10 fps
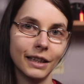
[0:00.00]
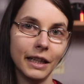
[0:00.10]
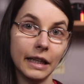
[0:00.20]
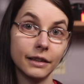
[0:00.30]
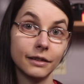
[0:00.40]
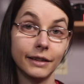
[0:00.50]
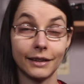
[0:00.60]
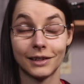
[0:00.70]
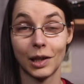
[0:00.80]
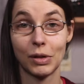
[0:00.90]
and
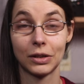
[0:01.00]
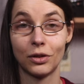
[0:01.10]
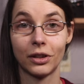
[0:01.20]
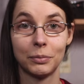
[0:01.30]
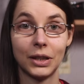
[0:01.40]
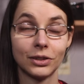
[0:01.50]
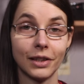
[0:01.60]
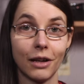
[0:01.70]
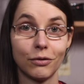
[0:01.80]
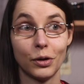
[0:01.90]
next time I talk about
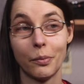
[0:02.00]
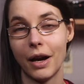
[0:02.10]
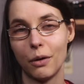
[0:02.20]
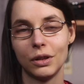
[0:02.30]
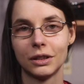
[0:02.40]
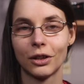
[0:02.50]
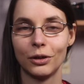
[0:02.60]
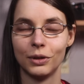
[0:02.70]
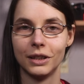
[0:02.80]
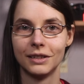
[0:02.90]
slide film I will
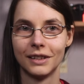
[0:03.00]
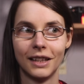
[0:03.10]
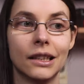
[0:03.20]
include it.